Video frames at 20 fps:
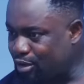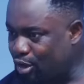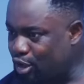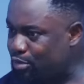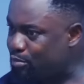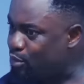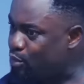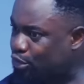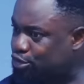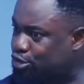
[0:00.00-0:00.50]

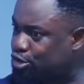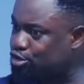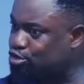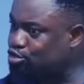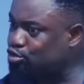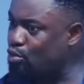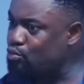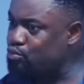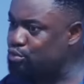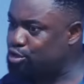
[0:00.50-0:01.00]
Onome, what is
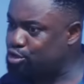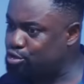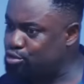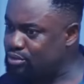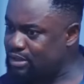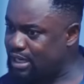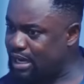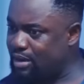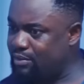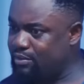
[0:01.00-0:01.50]
wrong with
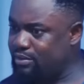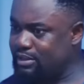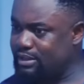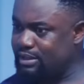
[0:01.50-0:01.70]
you now?